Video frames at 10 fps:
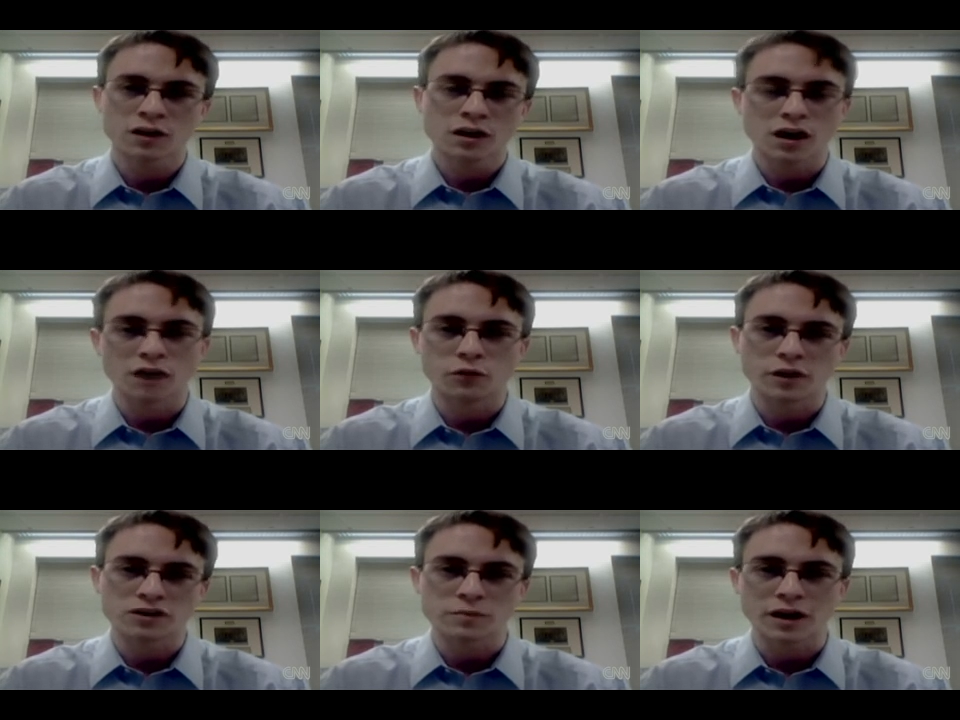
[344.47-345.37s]
of which
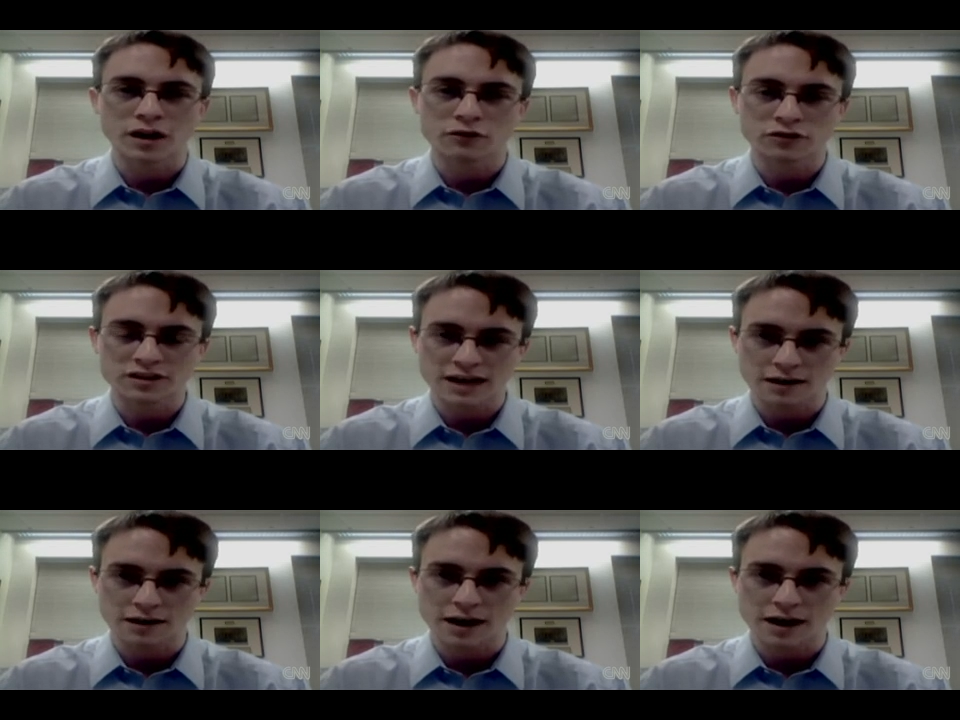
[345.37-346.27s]
about
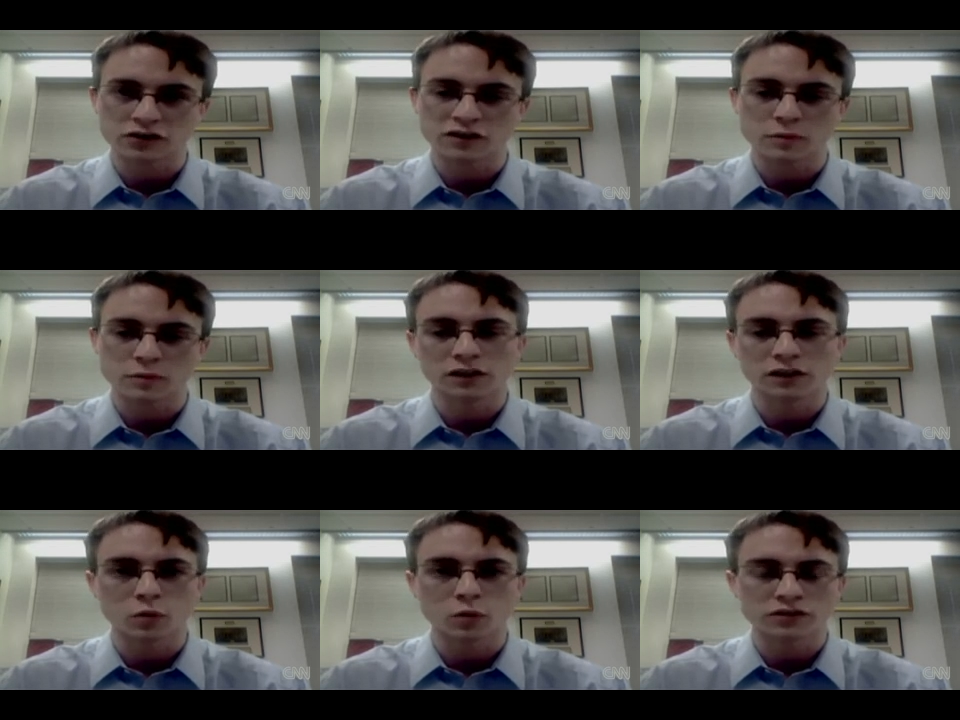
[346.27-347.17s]
110,000 have been to this
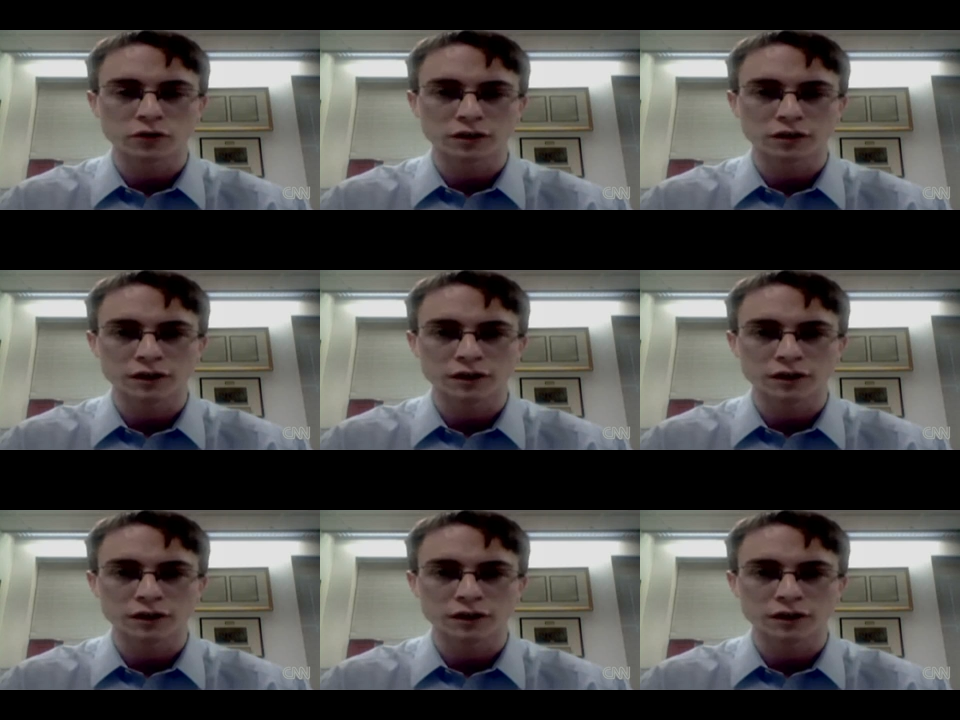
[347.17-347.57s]
one story alone.